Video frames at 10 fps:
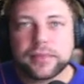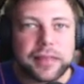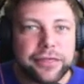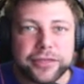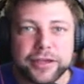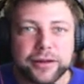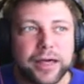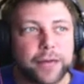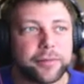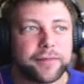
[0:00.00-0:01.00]
I think it'll
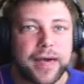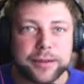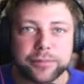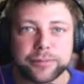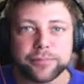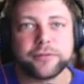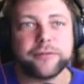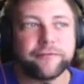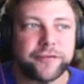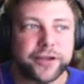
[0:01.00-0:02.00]
help a lot of people
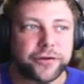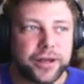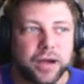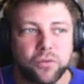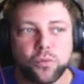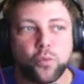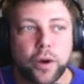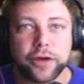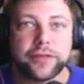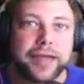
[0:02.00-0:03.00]
figure out
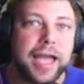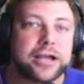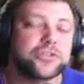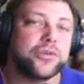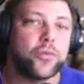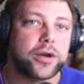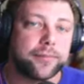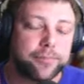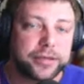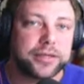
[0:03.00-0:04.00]
where they actually want to
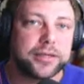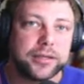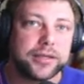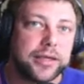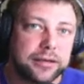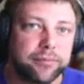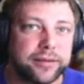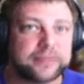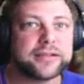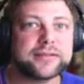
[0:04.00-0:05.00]
be in
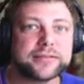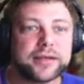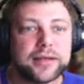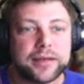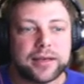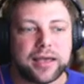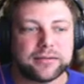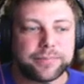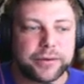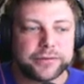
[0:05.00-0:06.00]
business, as
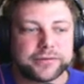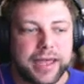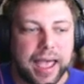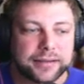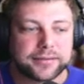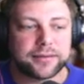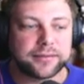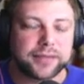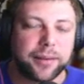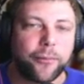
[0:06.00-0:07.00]
opposed to asking the
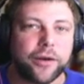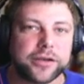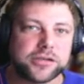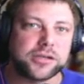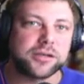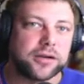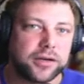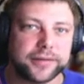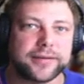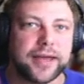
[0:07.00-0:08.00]
same question
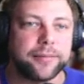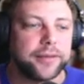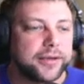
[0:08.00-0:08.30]
all the time.